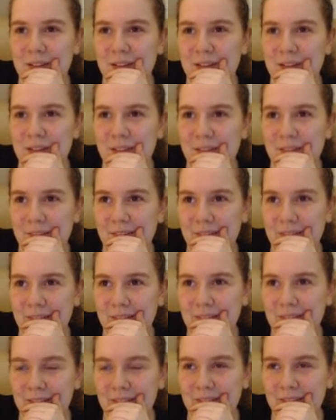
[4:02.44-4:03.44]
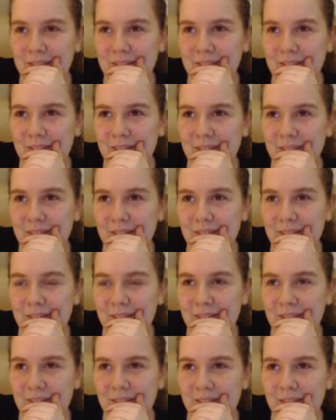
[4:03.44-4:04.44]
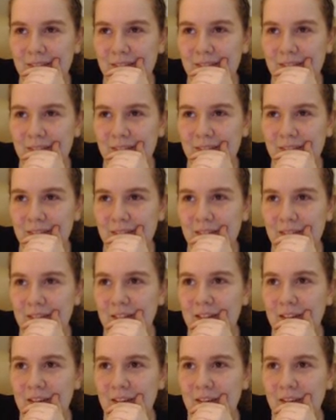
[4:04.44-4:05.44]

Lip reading: Nobody speaks.